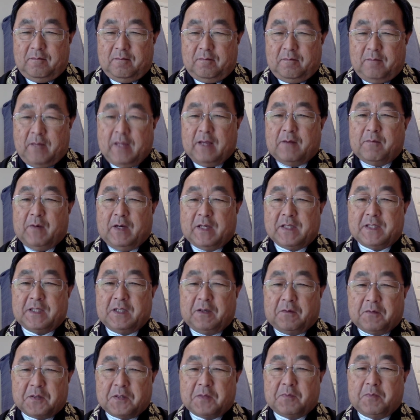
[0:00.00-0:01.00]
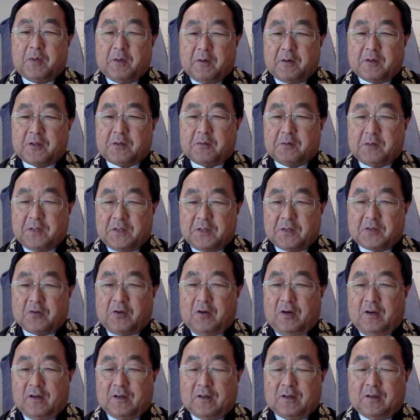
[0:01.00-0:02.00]
make myself spiritually
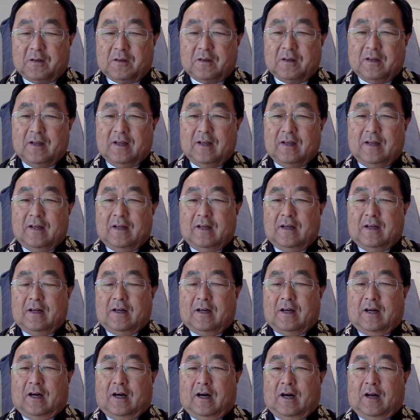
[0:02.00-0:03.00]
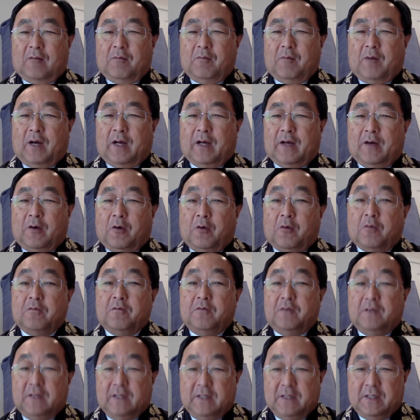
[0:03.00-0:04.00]
stronger on my own
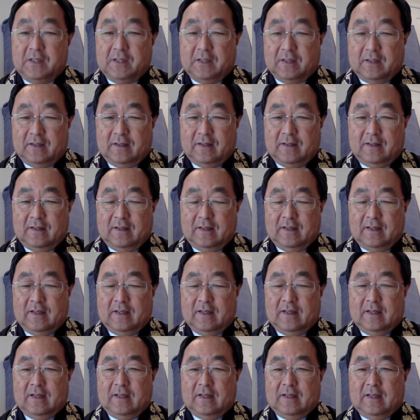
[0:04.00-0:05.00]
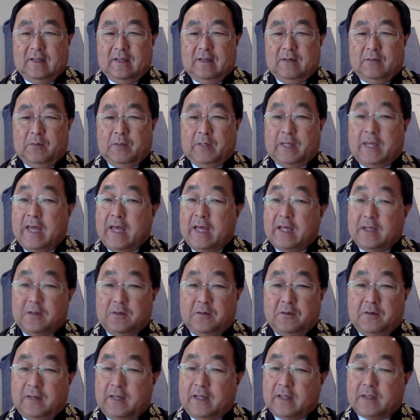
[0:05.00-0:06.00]
volition. We can't
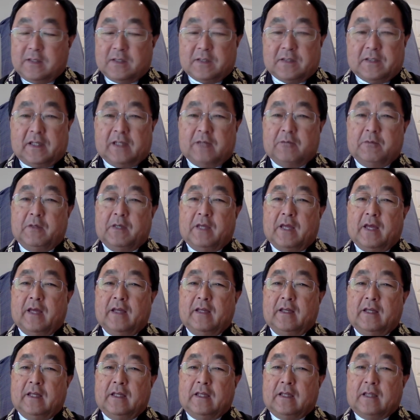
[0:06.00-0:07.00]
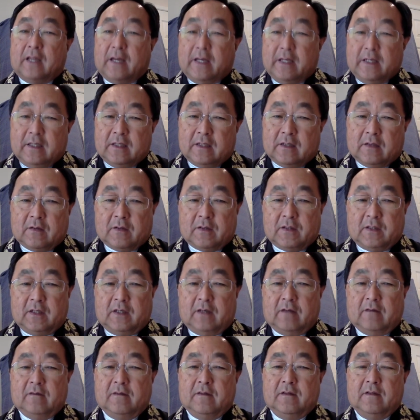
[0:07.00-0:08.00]
do that, just like we can't enlighten
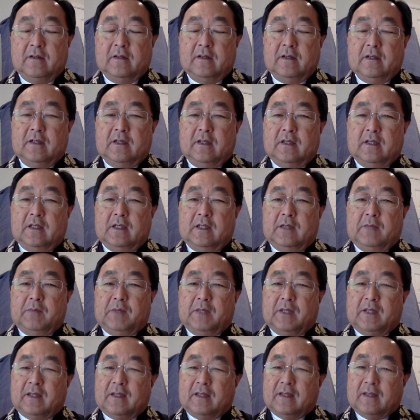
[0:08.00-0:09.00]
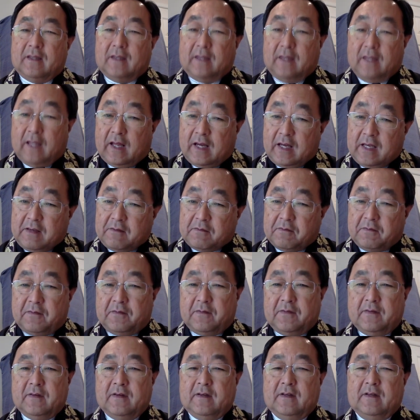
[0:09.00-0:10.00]
ourselves. But
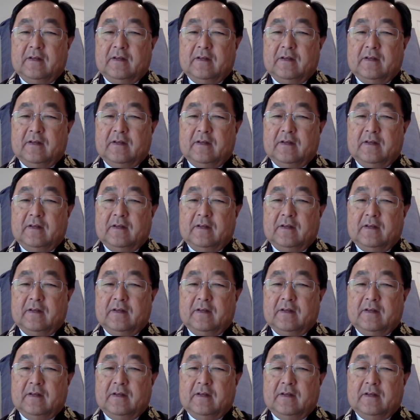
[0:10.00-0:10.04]
life